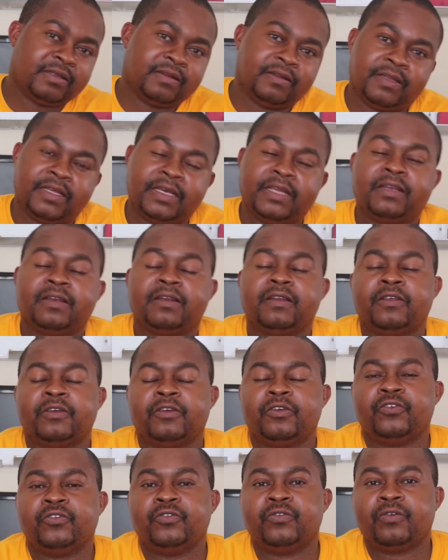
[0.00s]
then
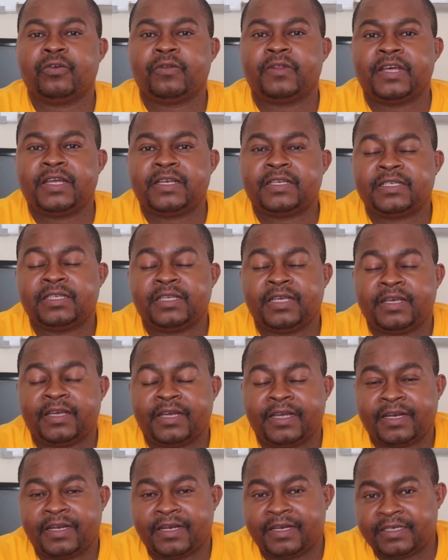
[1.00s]
you know that a
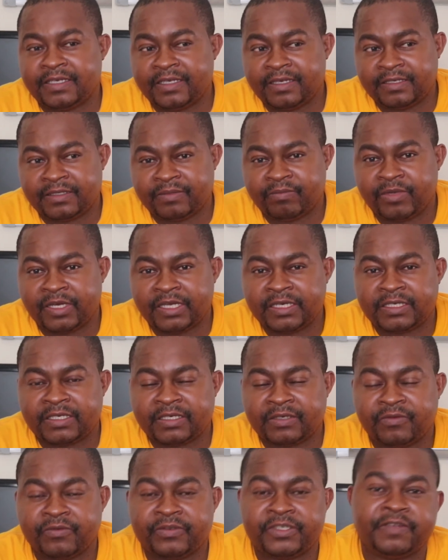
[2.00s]
100 Ah
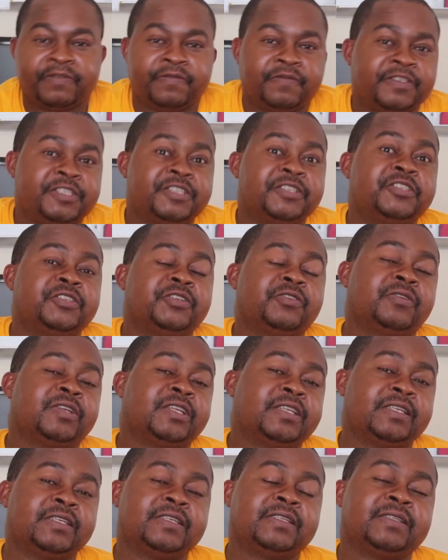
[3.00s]
battery would have
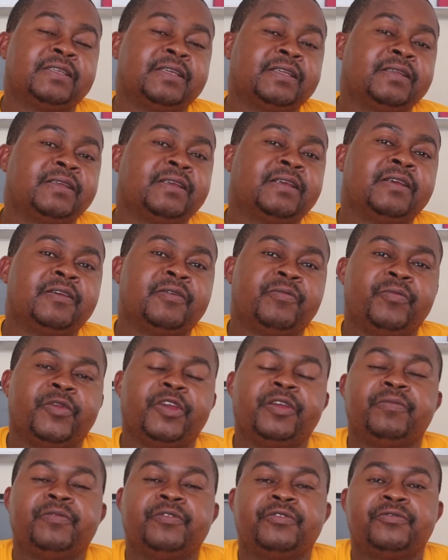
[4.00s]
deteriorated, say,
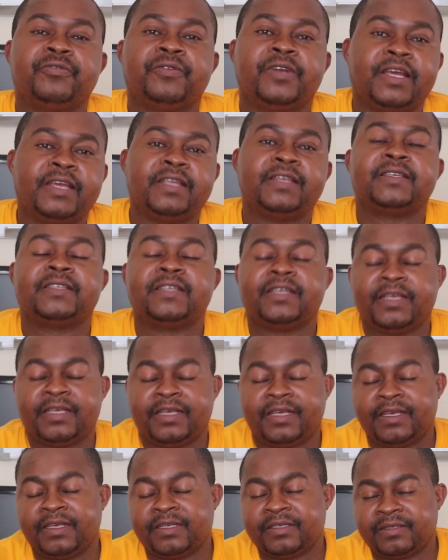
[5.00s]
maybe to
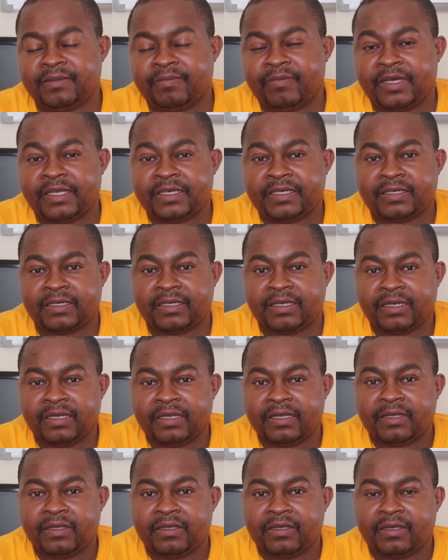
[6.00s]
90 Ah battery.
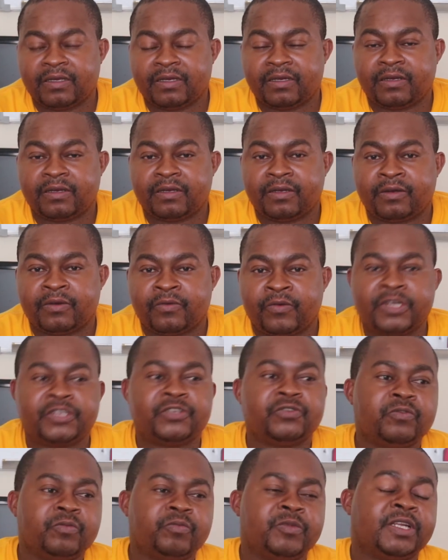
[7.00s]
What
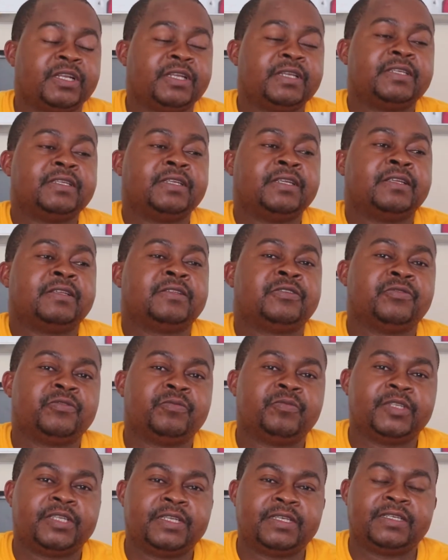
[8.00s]
you will be reading is you will
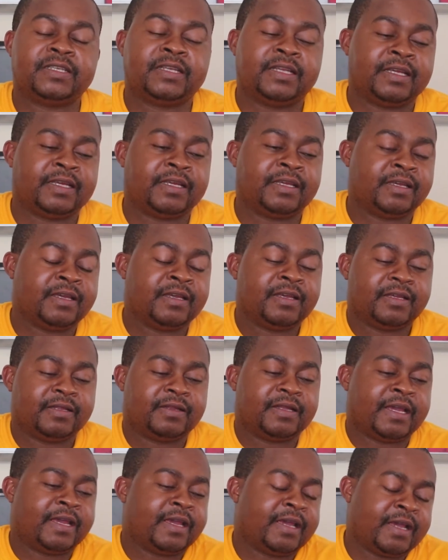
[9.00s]
be reading like
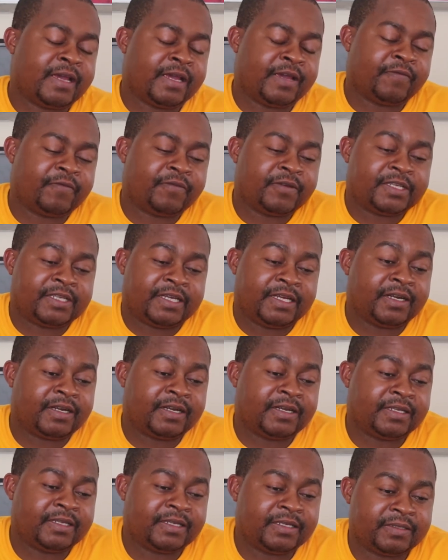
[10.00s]
I have got a
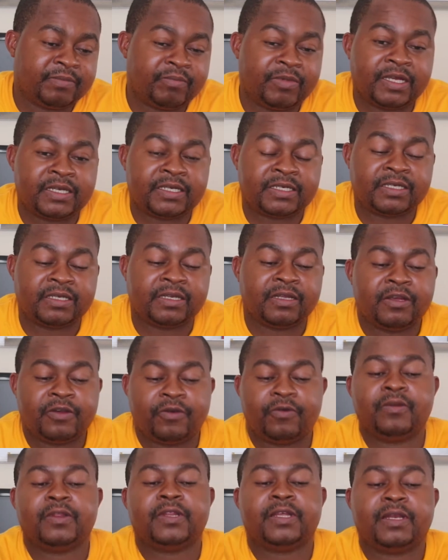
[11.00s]
100 Ah battery
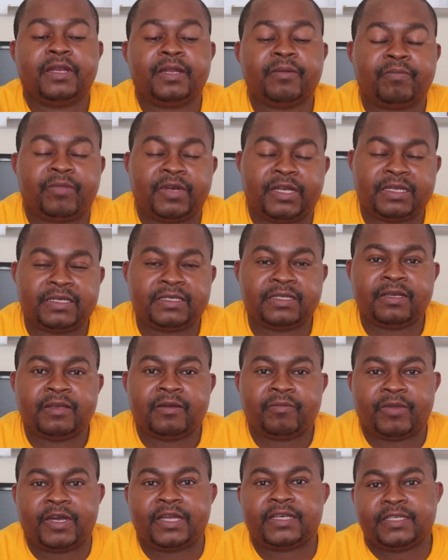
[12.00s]
on the nameplate,
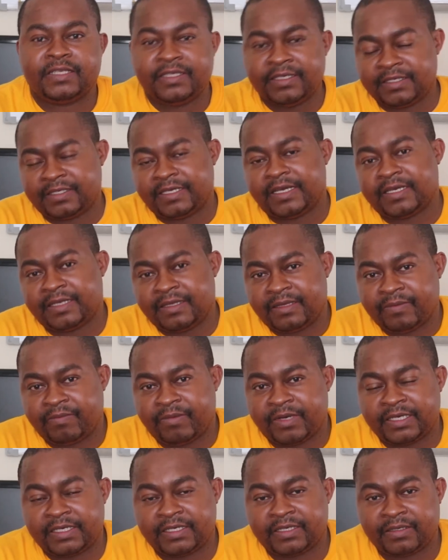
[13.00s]
but inside the
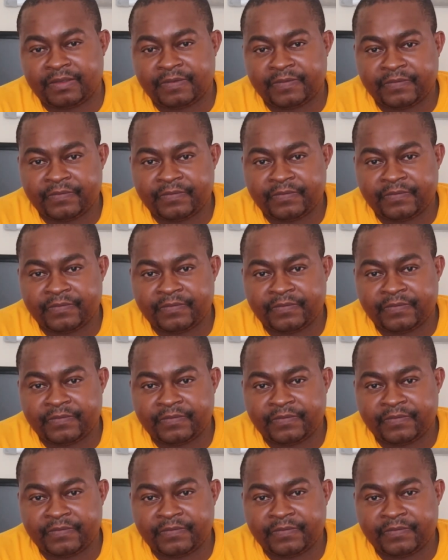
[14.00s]
battery